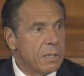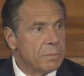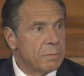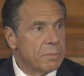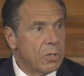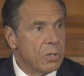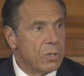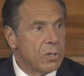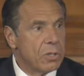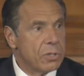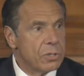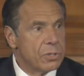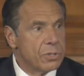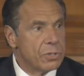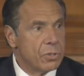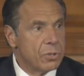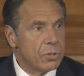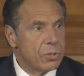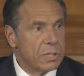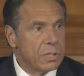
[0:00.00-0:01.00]
law
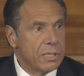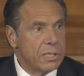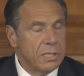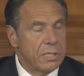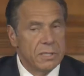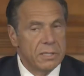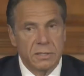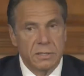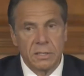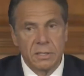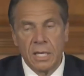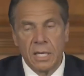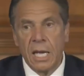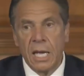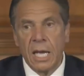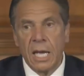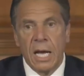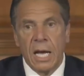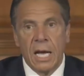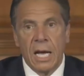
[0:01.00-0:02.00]
shortly.
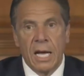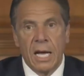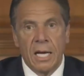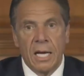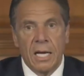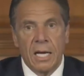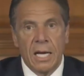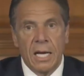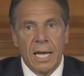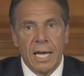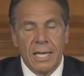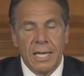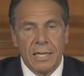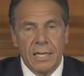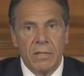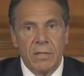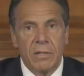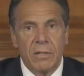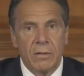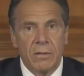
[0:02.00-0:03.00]

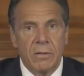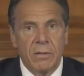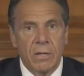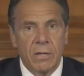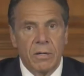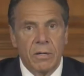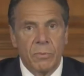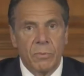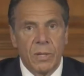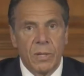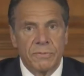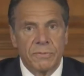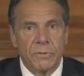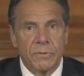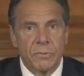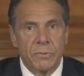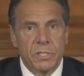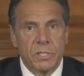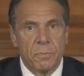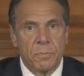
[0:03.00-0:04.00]
And we have to
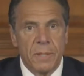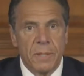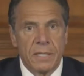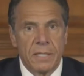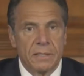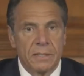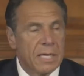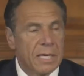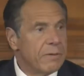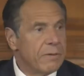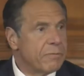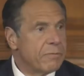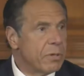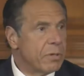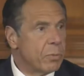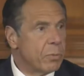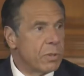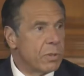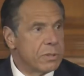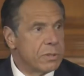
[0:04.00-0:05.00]
respect
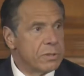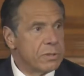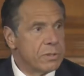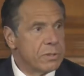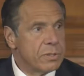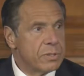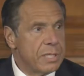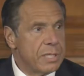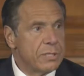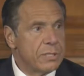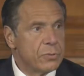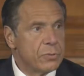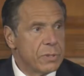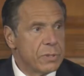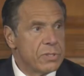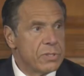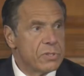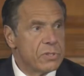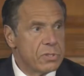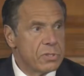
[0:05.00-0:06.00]
everyone's
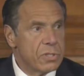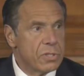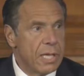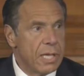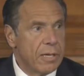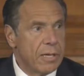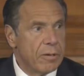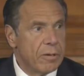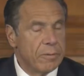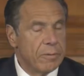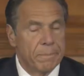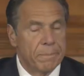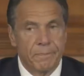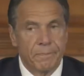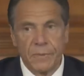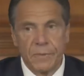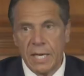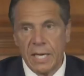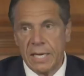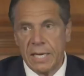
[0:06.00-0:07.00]
interests there.
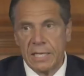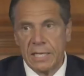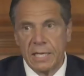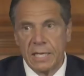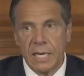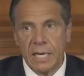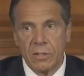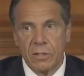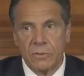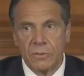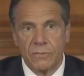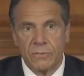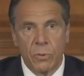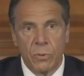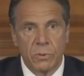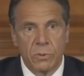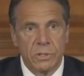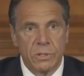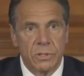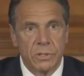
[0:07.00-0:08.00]
And I look
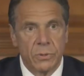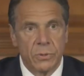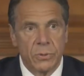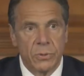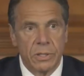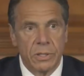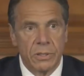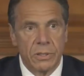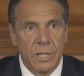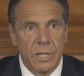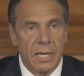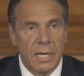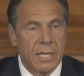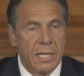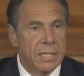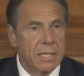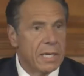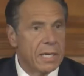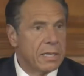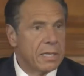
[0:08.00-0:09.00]
forward to doing that.
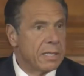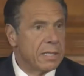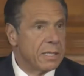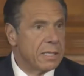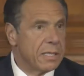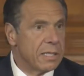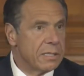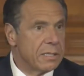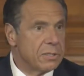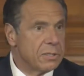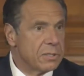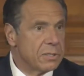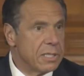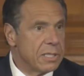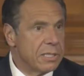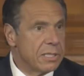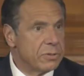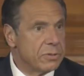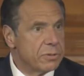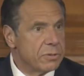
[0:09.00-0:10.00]
And I think the
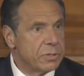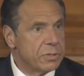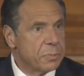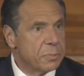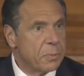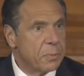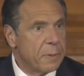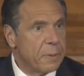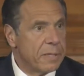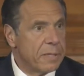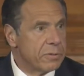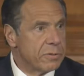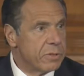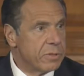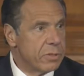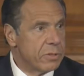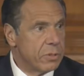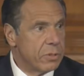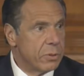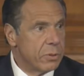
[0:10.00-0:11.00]
legislature is prepared to
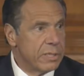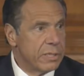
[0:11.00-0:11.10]
do it.